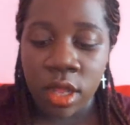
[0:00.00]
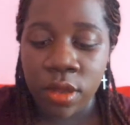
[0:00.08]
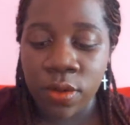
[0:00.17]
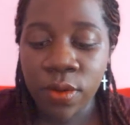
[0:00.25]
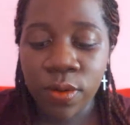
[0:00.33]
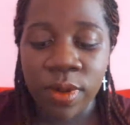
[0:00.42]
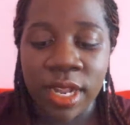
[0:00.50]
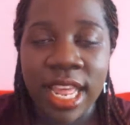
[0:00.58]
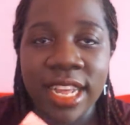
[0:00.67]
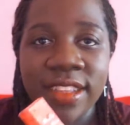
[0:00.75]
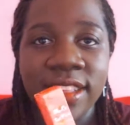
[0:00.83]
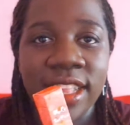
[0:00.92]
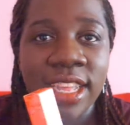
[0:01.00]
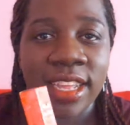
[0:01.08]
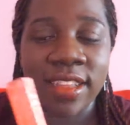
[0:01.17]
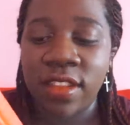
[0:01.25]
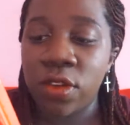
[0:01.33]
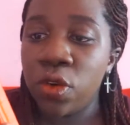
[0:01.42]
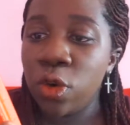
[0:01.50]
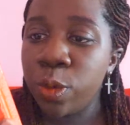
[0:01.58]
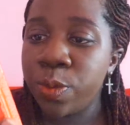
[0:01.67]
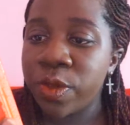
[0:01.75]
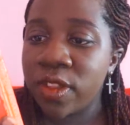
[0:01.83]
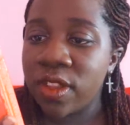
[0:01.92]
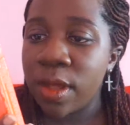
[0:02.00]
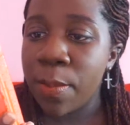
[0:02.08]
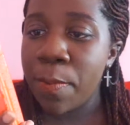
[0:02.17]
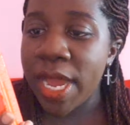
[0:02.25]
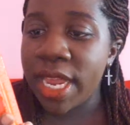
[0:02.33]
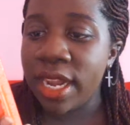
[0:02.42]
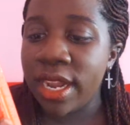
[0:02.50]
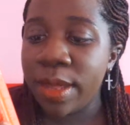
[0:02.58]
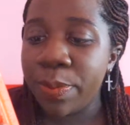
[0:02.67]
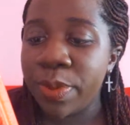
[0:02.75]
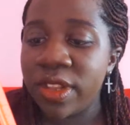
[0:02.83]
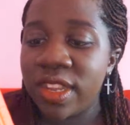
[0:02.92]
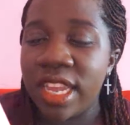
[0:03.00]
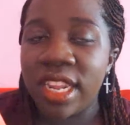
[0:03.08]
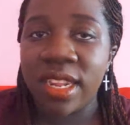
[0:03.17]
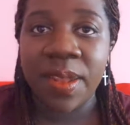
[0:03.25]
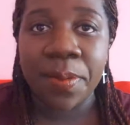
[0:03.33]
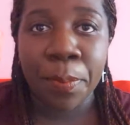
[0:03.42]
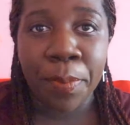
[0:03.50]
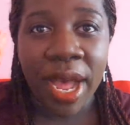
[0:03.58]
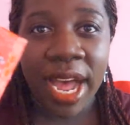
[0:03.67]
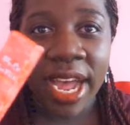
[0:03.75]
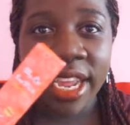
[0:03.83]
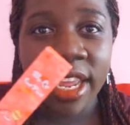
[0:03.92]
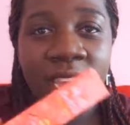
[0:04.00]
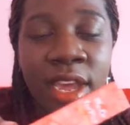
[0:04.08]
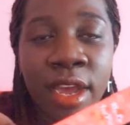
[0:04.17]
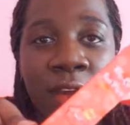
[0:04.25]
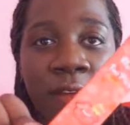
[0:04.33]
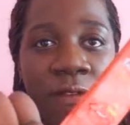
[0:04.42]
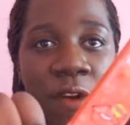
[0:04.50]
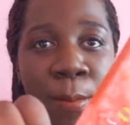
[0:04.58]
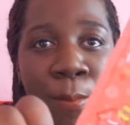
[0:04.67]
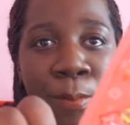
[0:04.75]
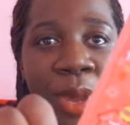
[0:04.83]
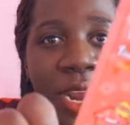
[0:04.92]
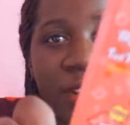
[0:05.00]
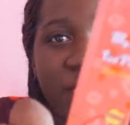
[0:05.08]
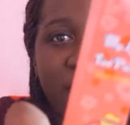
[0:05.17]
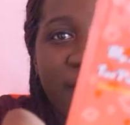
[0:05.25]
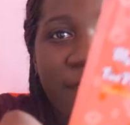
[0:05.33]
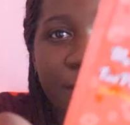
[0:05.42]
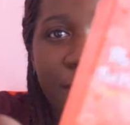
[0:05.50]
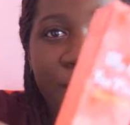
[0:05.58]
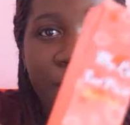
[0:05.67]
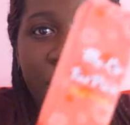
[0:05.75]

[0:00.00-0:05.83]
Oh, next is Oops, my lip tint pack from Berrysome.